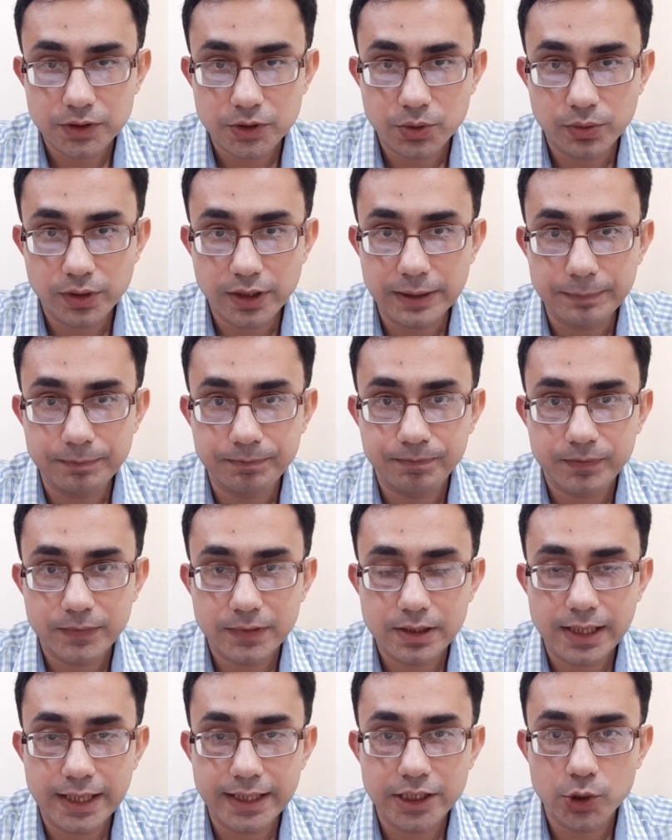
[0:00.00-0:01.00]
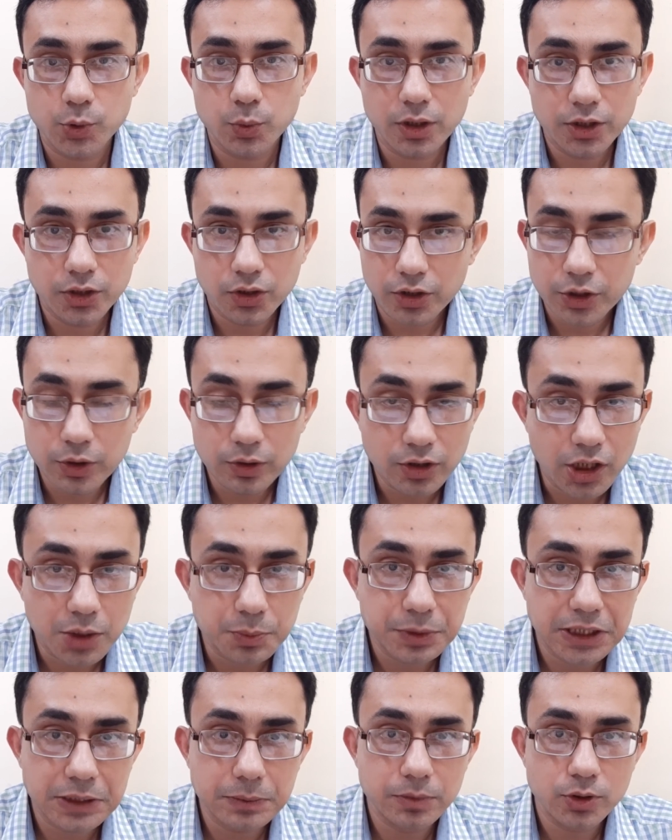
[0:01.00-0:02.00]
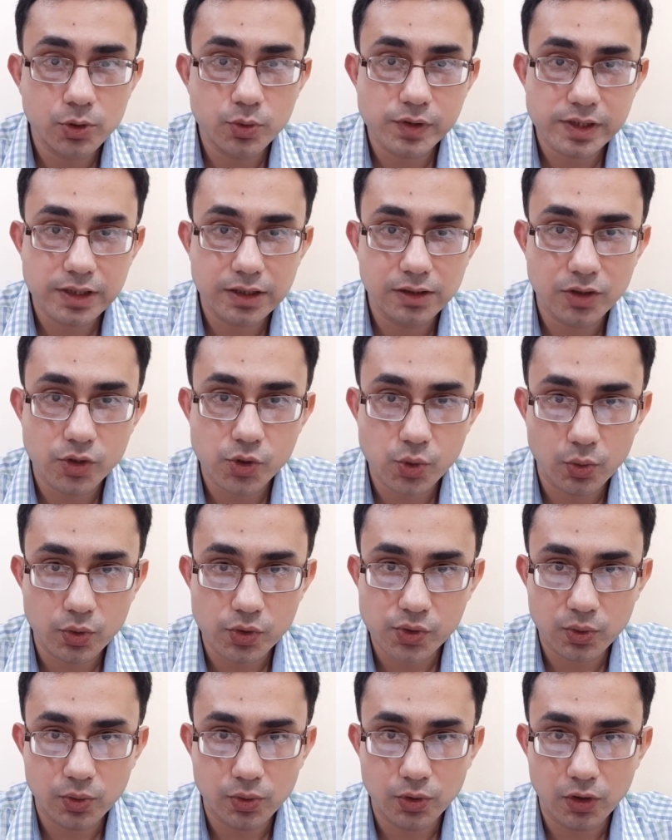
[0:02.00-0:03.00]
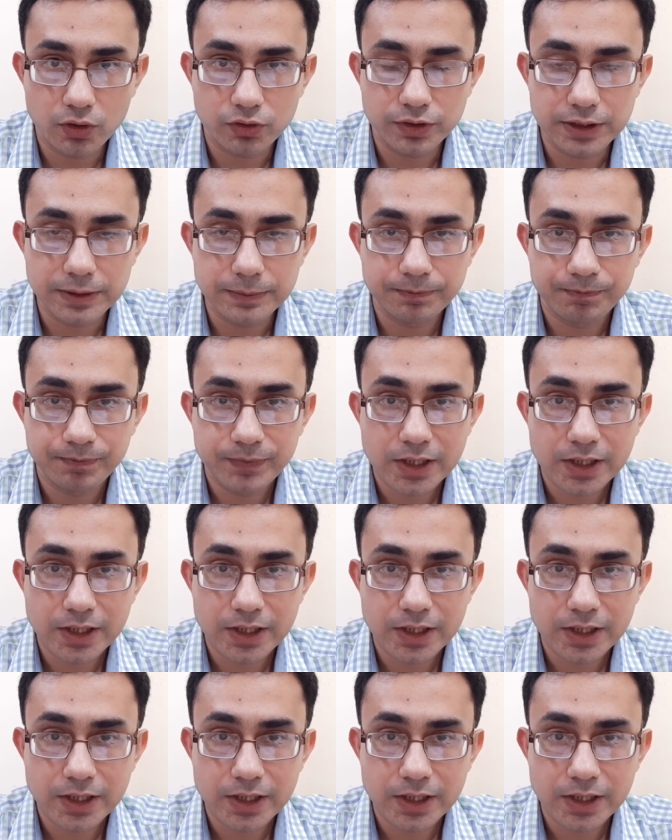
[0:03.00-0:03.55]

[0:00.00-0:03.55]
Okay, like you'll not be able to see the source code of it.